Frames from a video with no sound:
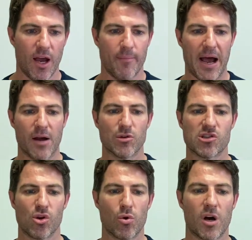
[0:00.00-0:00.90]
I was
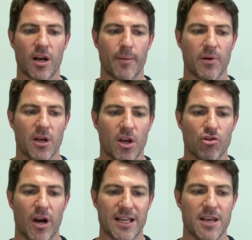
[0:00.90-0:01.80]
so caught up
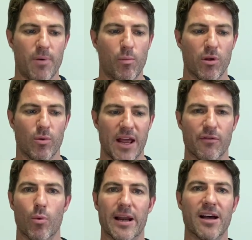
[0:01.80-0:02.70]
trying to keep up with what
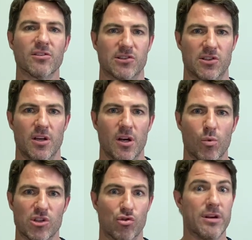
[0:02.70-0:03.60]
everyone else
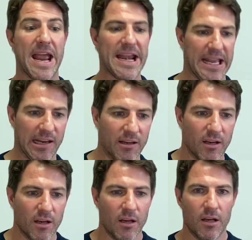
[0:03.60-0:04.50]
was creating,
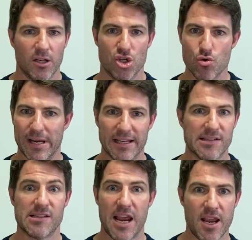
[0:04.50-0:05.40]
doing and
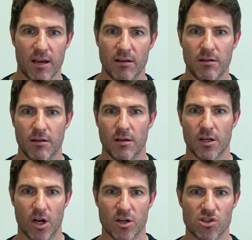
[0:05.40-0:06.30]
saying
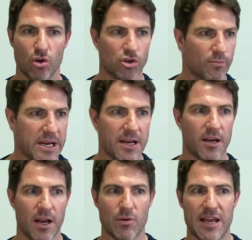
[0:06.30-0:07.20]
on social media. And
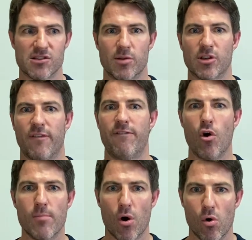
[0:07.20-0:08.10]
I had so much
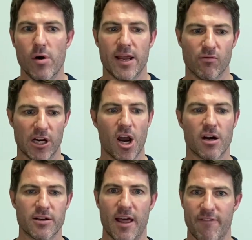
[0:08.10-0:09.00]
FOMO in regard
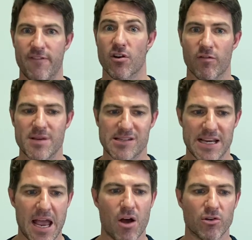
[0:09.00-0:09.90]
to that, fear of missing
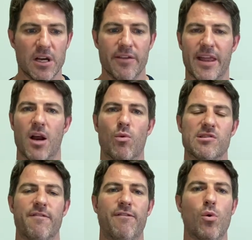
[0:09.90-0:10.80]
out, that I
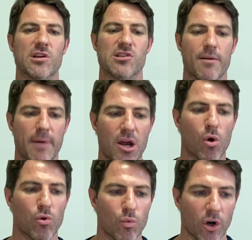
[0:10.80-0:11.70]
wasn't focused on my
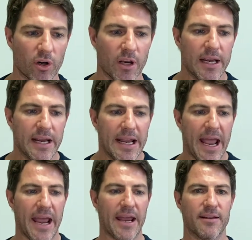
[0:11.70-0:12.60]
own work.
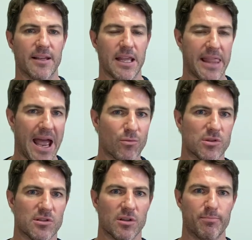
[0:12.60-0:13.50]
And that
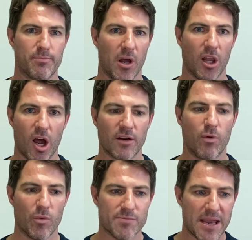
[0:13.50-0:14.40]
was a lot of what
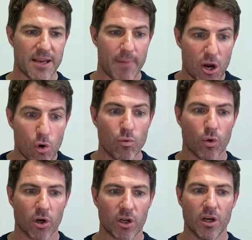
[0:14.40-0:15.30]
was making my own
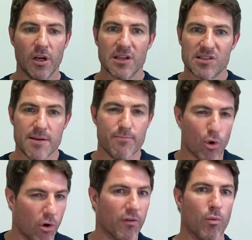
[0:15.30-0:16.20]
work seem more
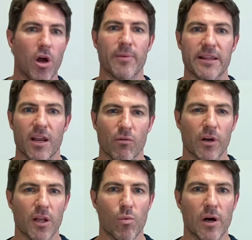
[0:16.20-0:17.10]
overwhelming than it
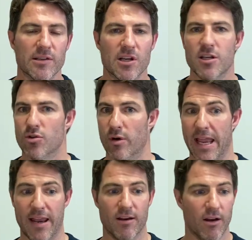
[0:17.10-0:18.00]
really was. So
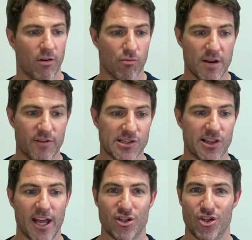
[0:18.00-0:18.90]
again, revisit
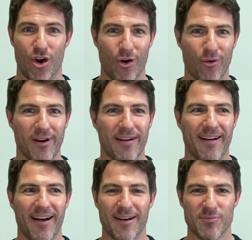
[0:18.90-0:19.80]
that show
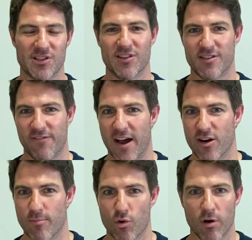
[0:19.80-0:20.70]
to find out
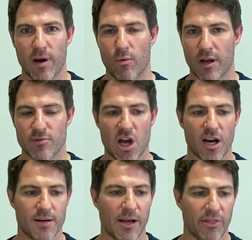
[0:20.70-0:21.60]
more about what I'm talking
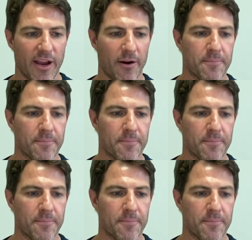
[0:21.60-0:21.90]
about there.